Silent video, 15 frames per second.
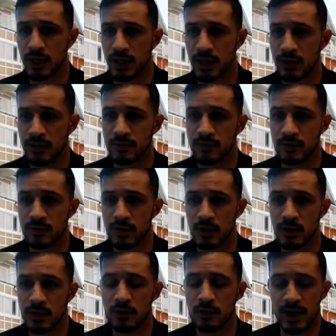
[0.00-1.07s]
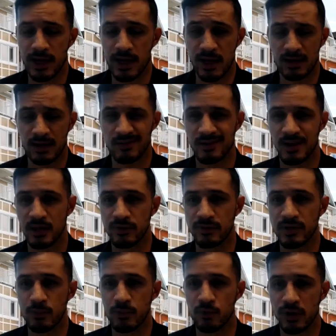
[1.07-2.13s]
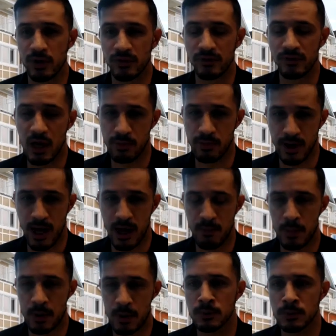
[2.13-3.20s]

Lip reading: And, that can act as kind of a temporary stopgap